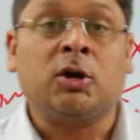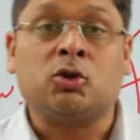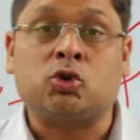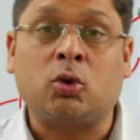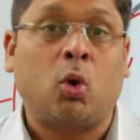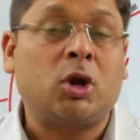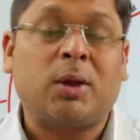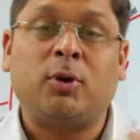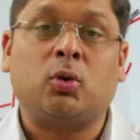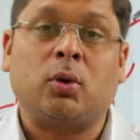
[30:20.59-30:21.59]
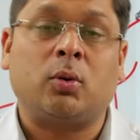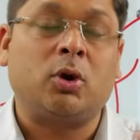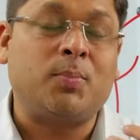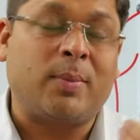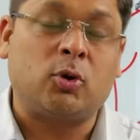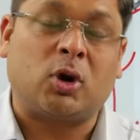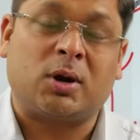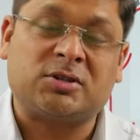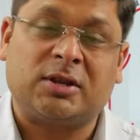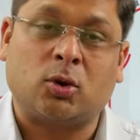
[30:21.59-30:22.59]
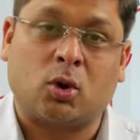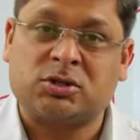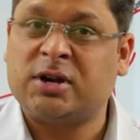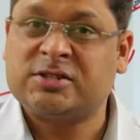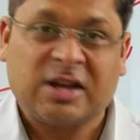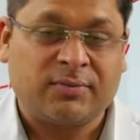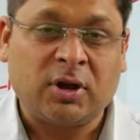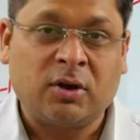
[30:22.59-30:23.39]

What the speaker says: So you won't be able to understand the question itself.